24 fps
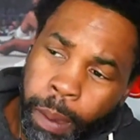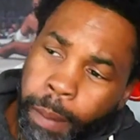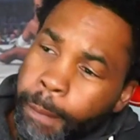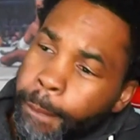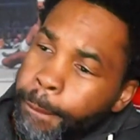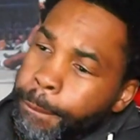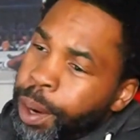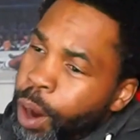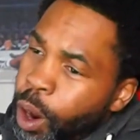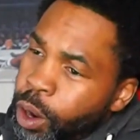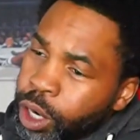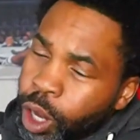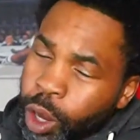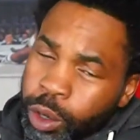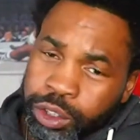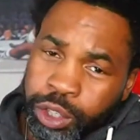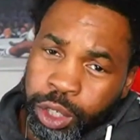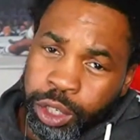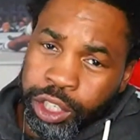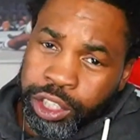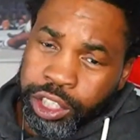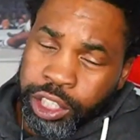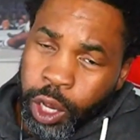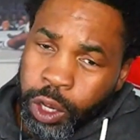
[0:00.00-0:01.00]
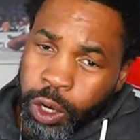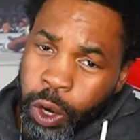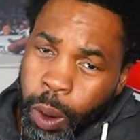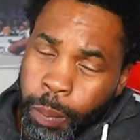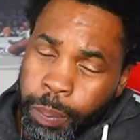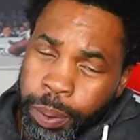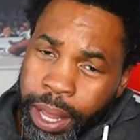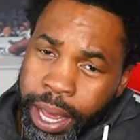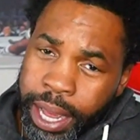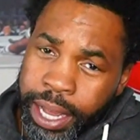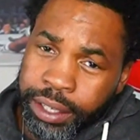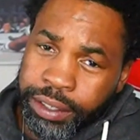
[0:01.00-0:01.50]
Bolo to the solo
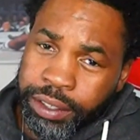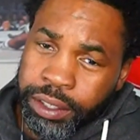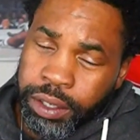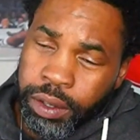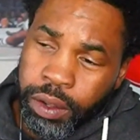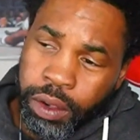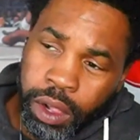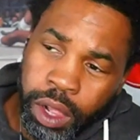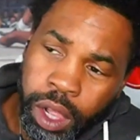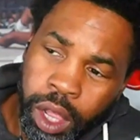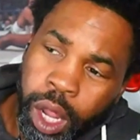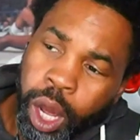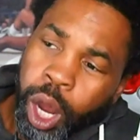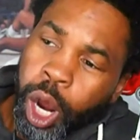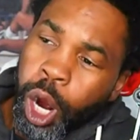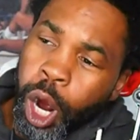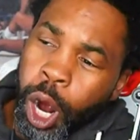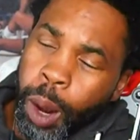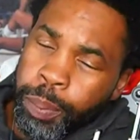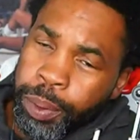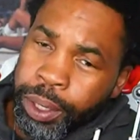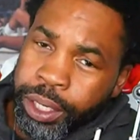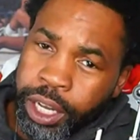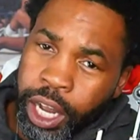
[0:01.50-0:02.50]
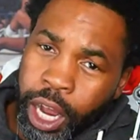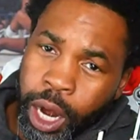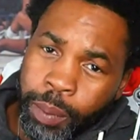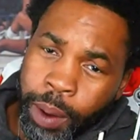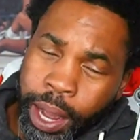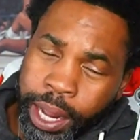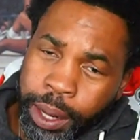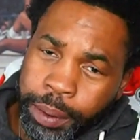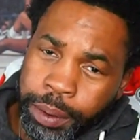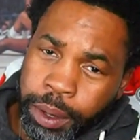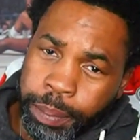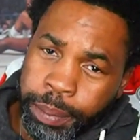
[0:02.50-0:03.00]
plex, uppercut right
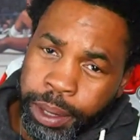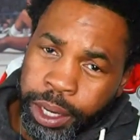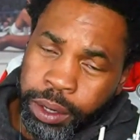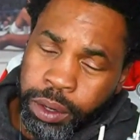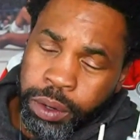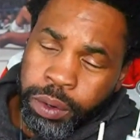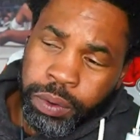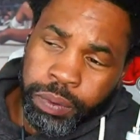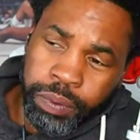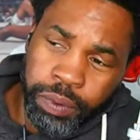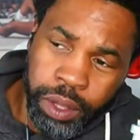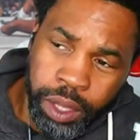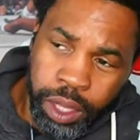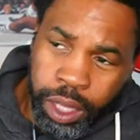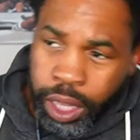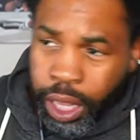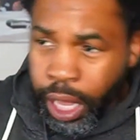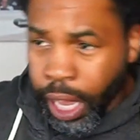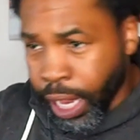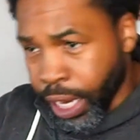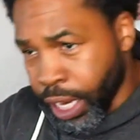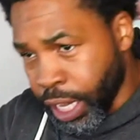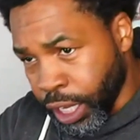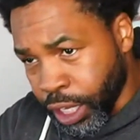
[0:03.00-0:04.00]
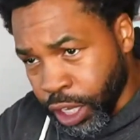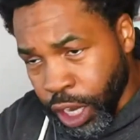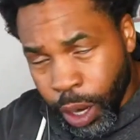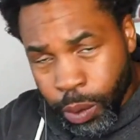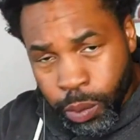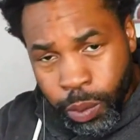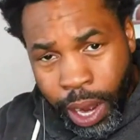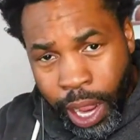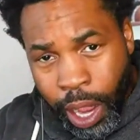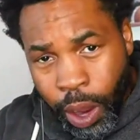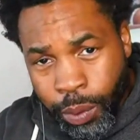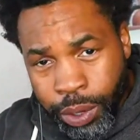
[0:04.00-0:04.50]
up the middle, and he'll come
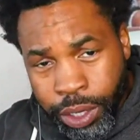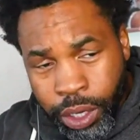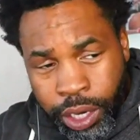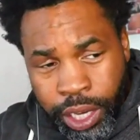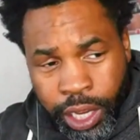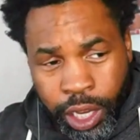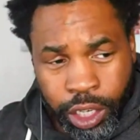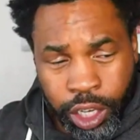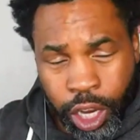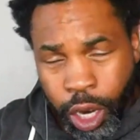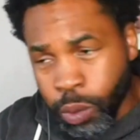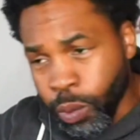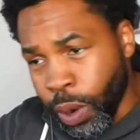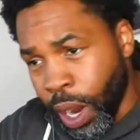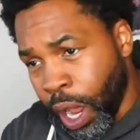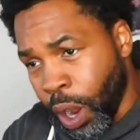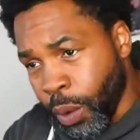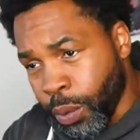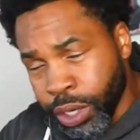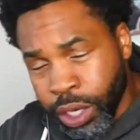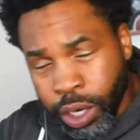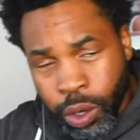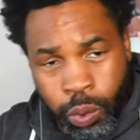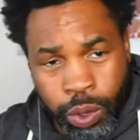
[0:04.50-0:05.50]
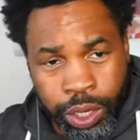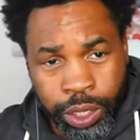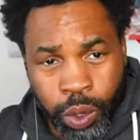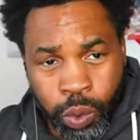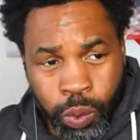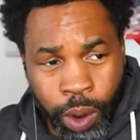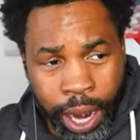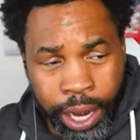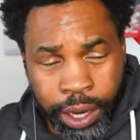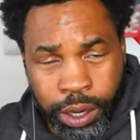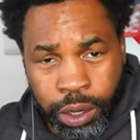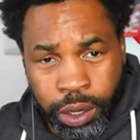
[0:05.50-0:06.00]
round with the
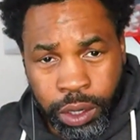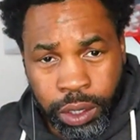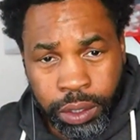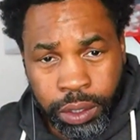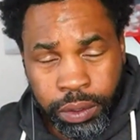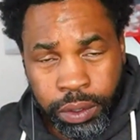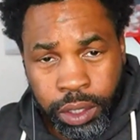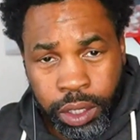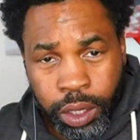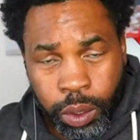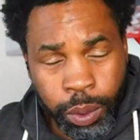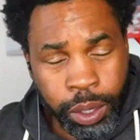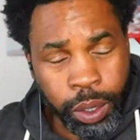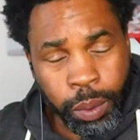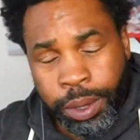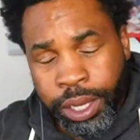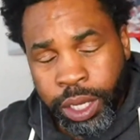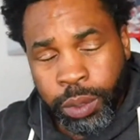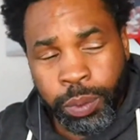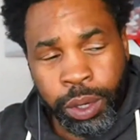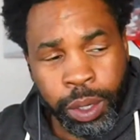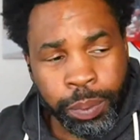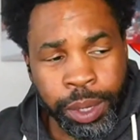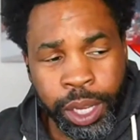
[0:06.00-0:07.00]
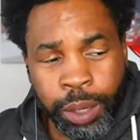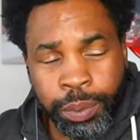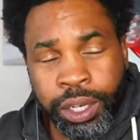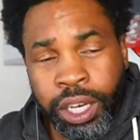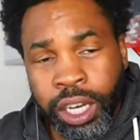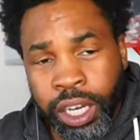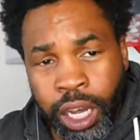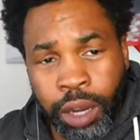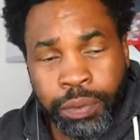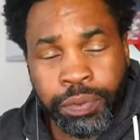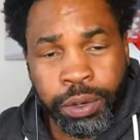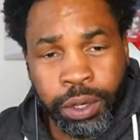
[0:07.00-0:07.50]
right hook. With the
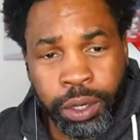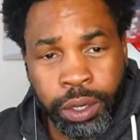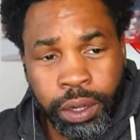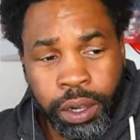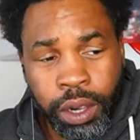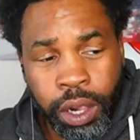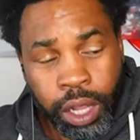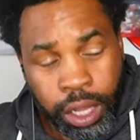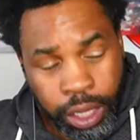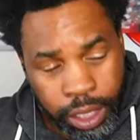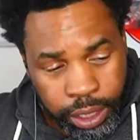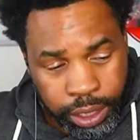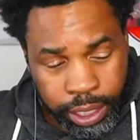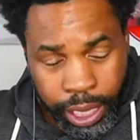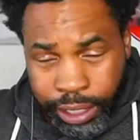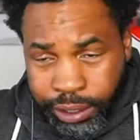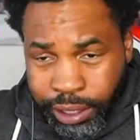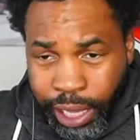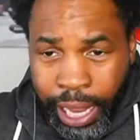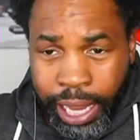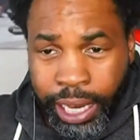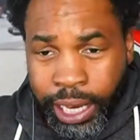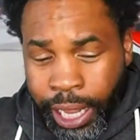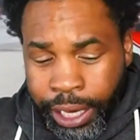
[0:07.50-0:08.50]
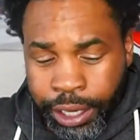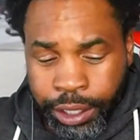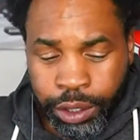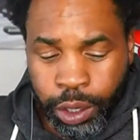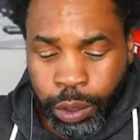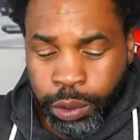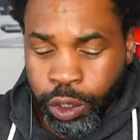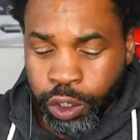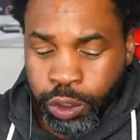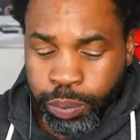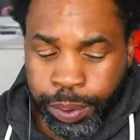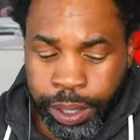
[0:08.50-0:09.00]
left hook. That's how he like to throw
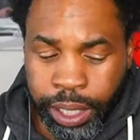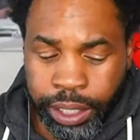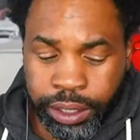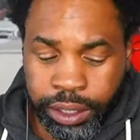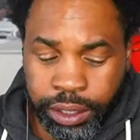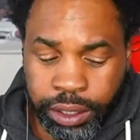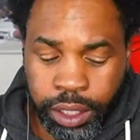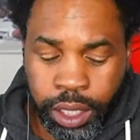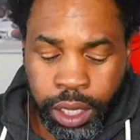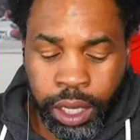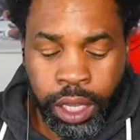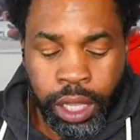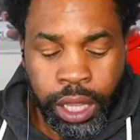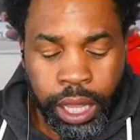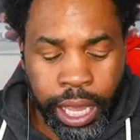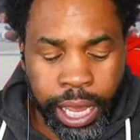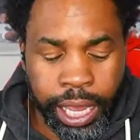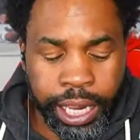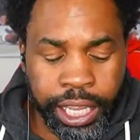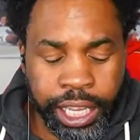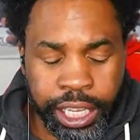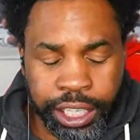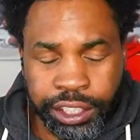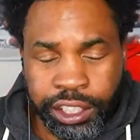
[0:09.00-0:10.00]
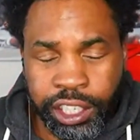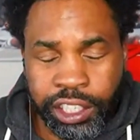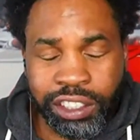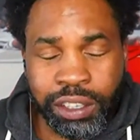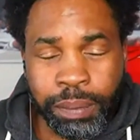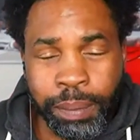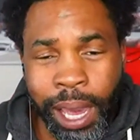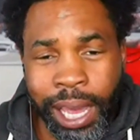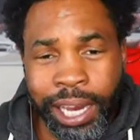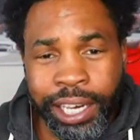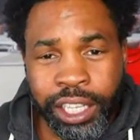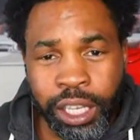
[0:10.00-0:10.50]
those punches. And he
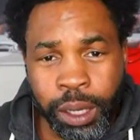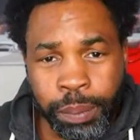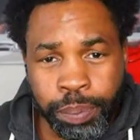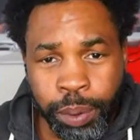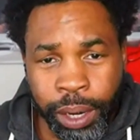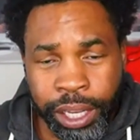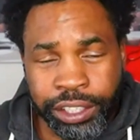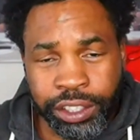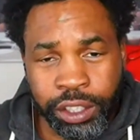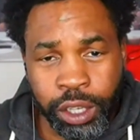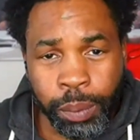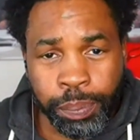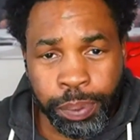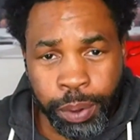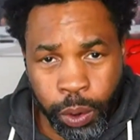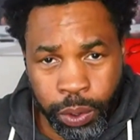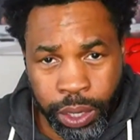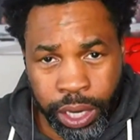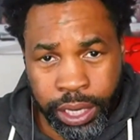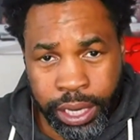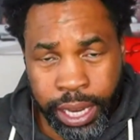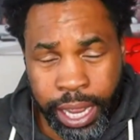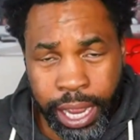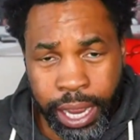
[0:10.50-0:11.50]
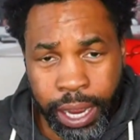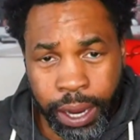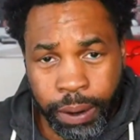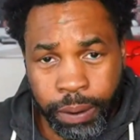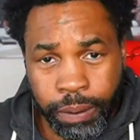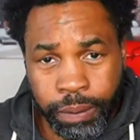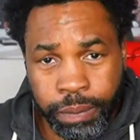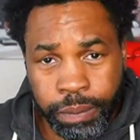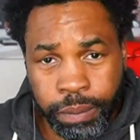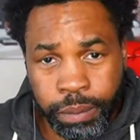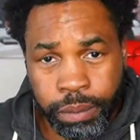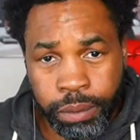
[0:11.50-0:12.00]
systematically breaks the opponent down,
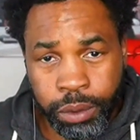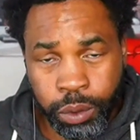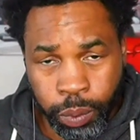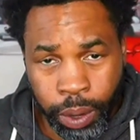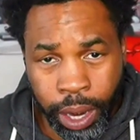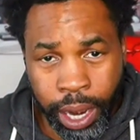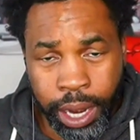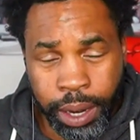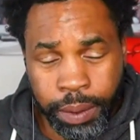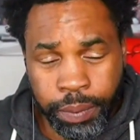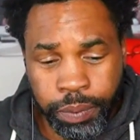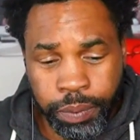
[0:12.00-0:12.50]
right?